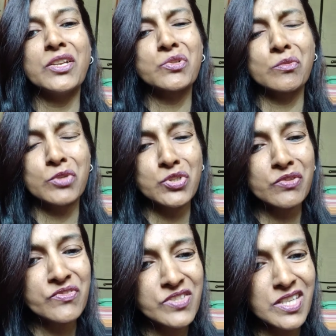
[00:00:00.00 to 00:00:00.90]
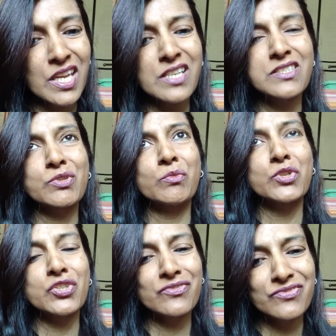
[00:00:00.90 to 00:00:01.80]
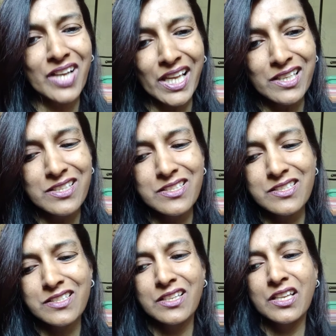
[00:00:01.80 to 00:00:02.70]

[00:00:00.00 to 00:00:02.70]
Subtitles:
so much of sex, so much of violence,